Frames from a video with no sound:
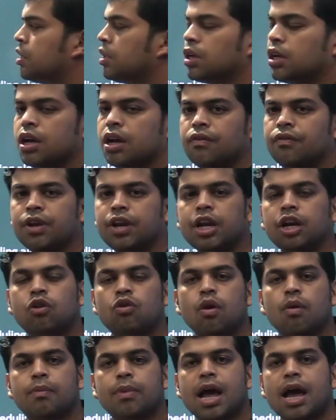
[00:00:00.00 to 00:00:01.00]
We need to
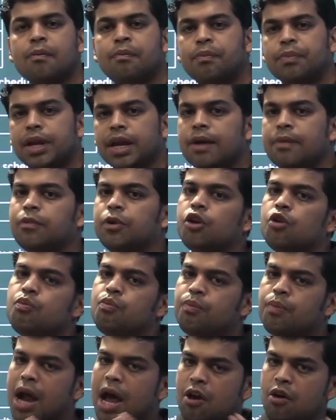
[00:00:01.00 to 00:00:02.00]
apply preemptive
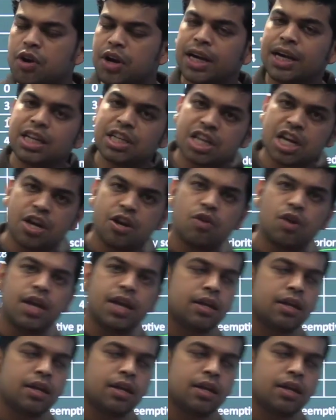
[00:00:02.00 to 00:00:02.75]
priority scheduling